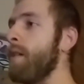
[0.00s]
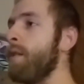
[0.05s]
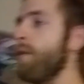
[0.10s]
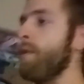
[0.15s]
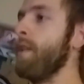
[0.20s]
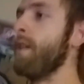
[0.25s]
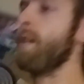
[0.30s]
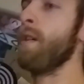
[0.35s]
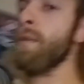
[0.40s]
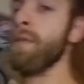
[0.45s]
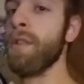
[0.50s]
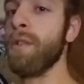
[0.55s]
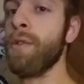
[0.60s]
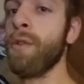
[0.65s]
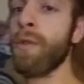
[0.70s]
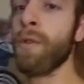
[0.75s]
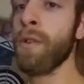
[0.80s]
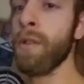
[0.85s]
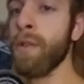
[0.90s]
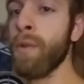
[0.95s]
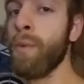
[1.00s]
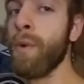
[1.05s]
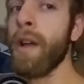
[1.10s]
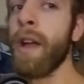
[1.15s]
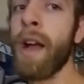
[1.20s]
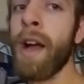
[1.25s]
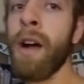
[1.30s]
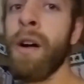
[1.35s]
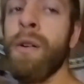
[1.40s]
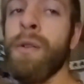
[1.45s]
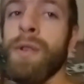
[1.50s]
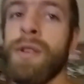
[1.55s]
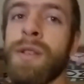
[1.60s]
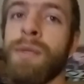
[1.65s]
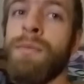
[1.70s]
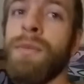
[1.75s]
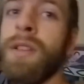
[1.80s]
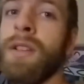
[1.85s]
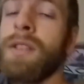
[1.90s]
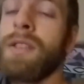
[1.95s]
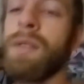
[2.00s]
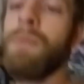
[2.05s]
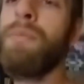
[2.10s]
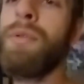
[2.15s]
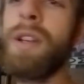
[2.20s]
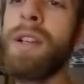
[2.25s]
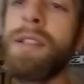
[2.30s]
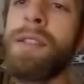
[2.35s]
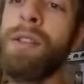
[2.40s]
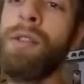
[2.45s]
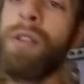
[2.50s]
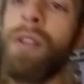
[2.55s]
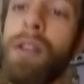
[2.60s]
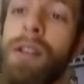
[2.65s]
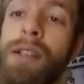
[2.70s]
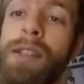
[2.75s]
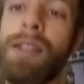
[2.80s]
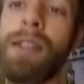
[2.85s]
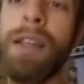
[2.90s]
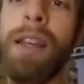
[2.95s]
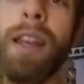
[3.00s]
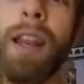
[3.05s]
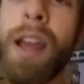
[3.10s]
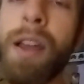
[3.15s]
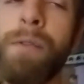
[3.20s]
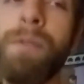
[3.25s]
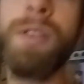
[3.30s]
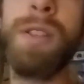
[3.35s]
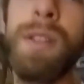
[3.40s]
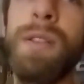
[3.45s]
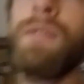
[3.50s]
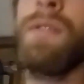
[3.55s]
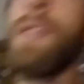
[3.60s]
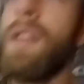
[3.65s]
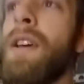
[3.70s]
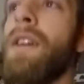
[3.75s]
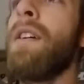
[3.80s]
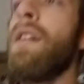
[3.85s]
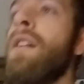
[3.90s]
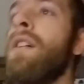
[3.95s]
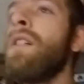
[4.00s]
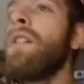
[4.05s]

or like on the door on the way out or something someplace that you're gonna see it every single day